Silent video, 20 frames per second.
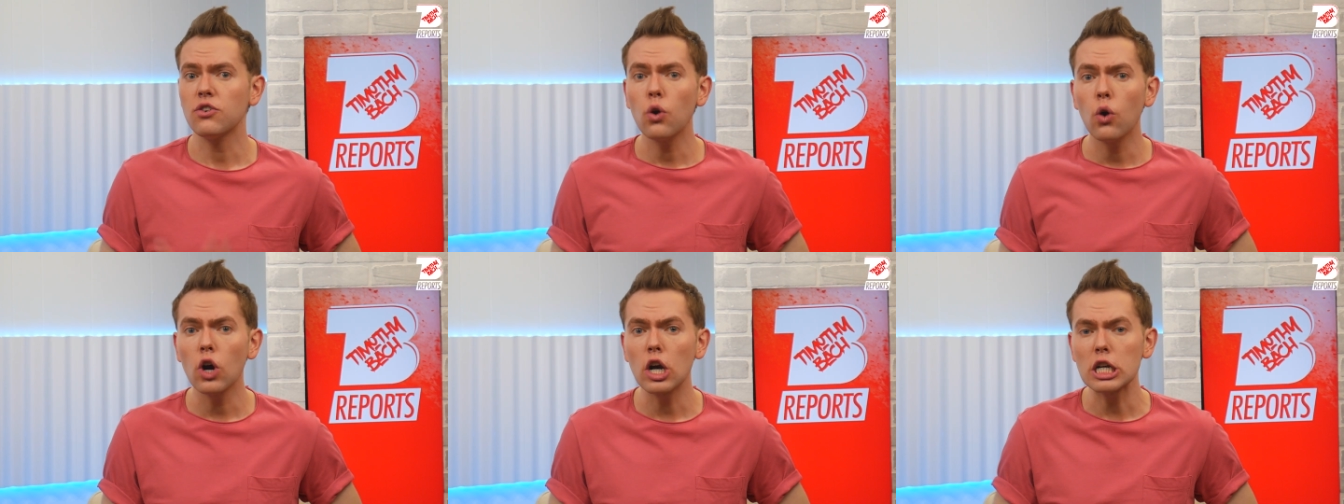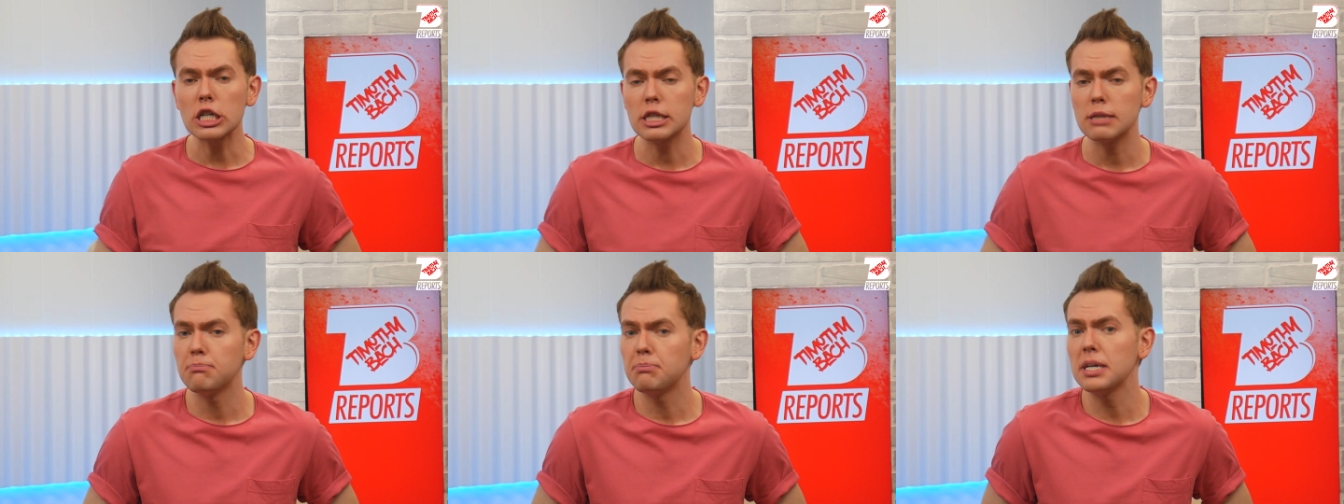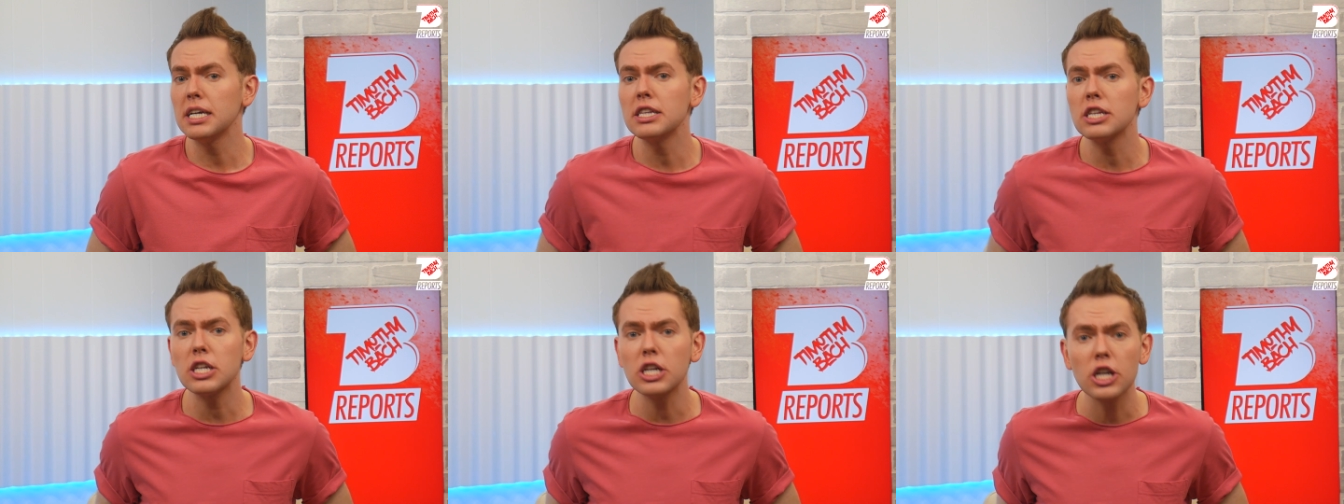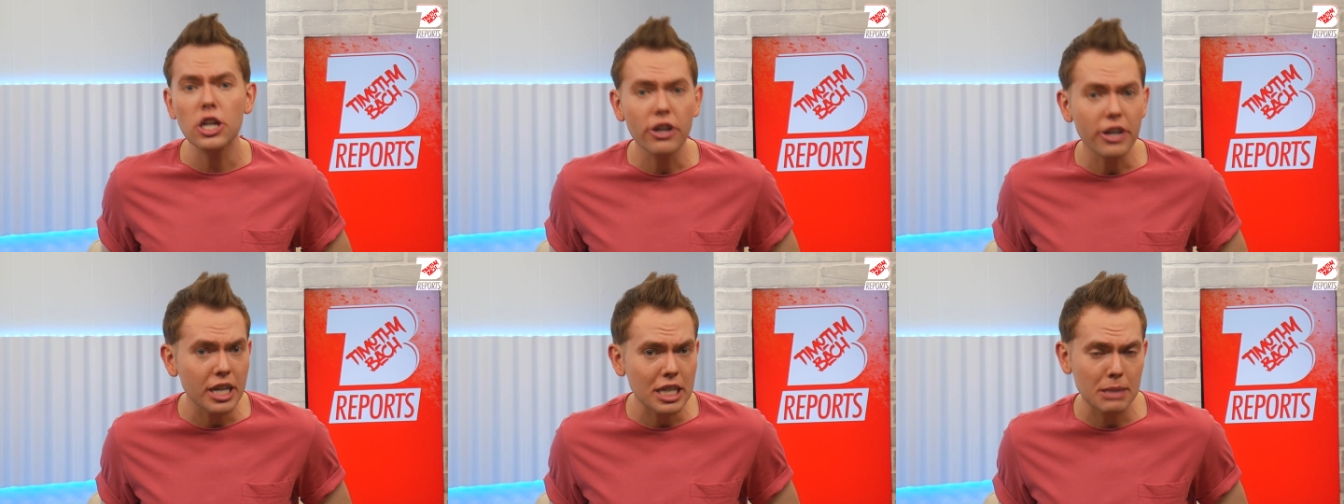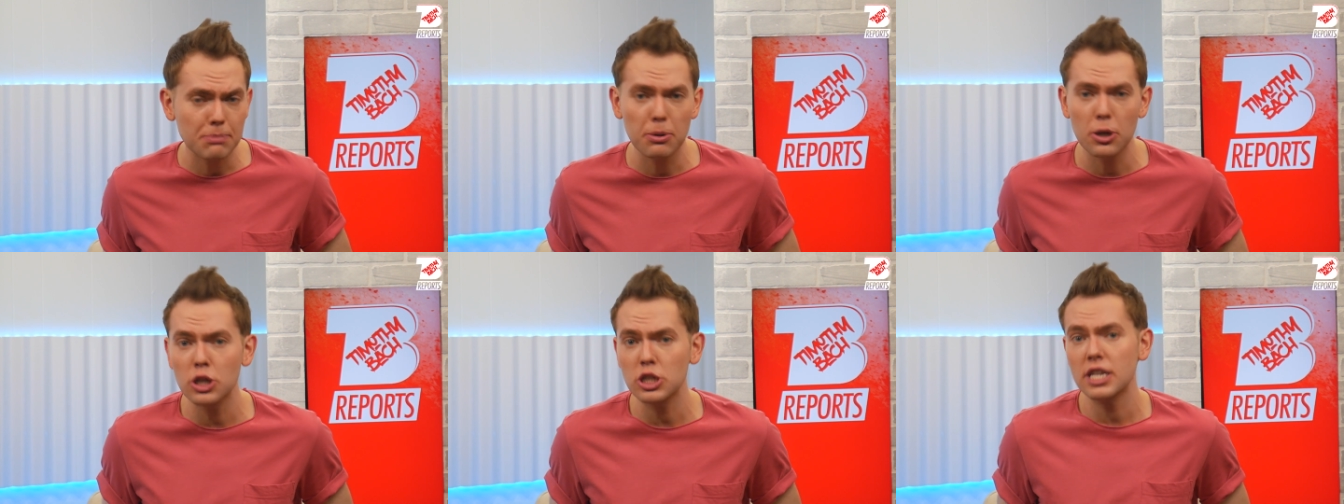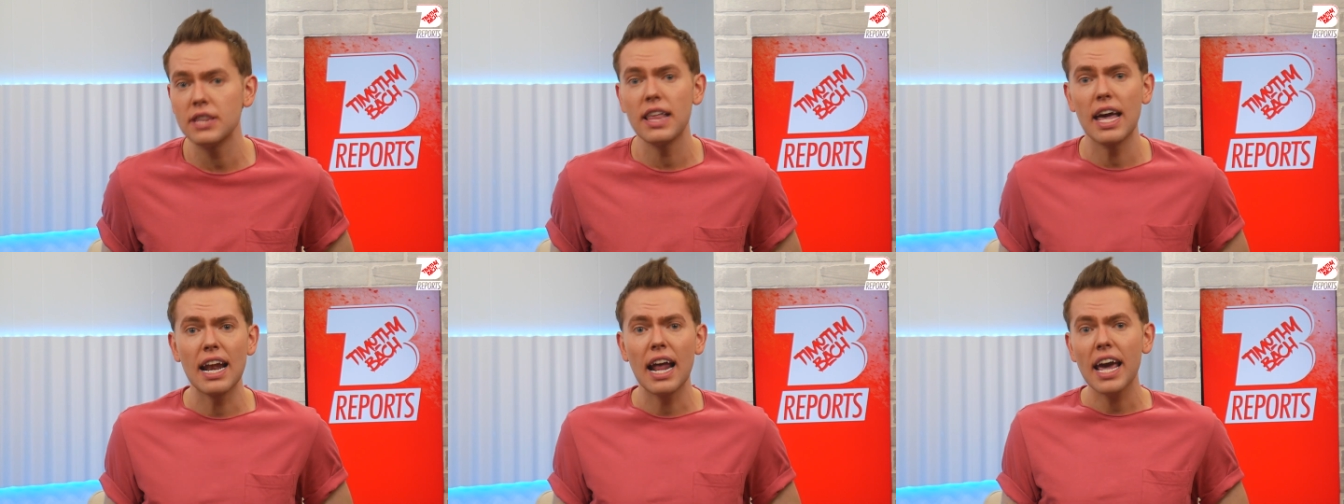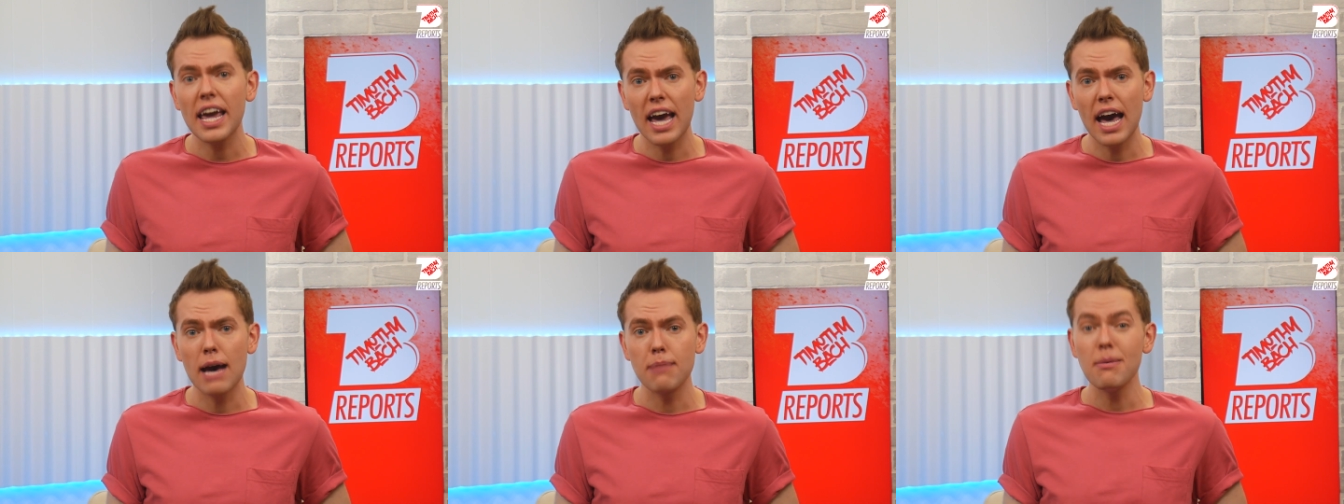of course, being the curious person that
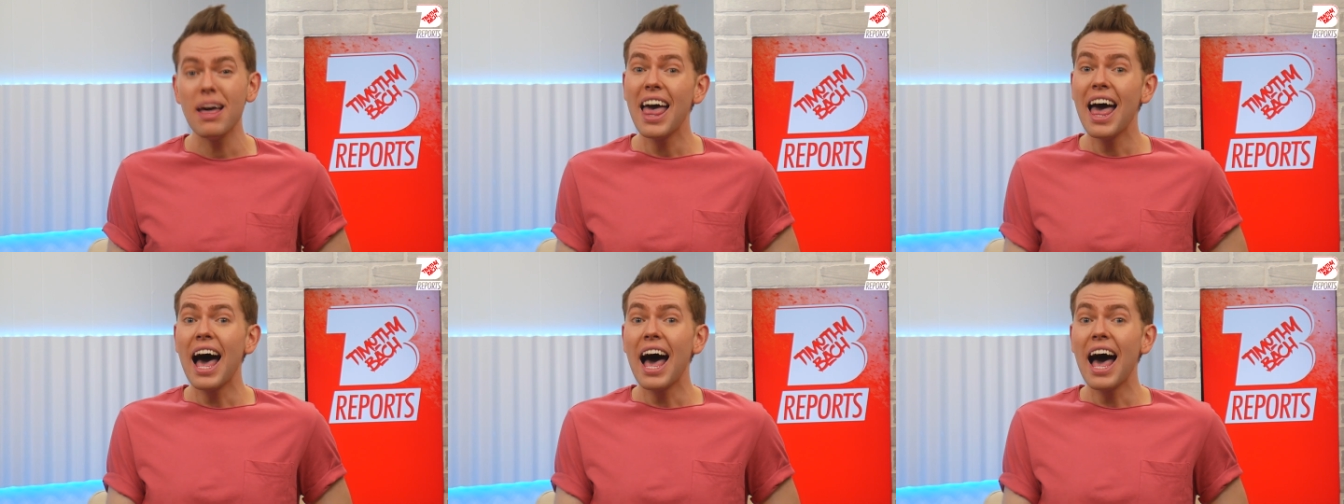I am,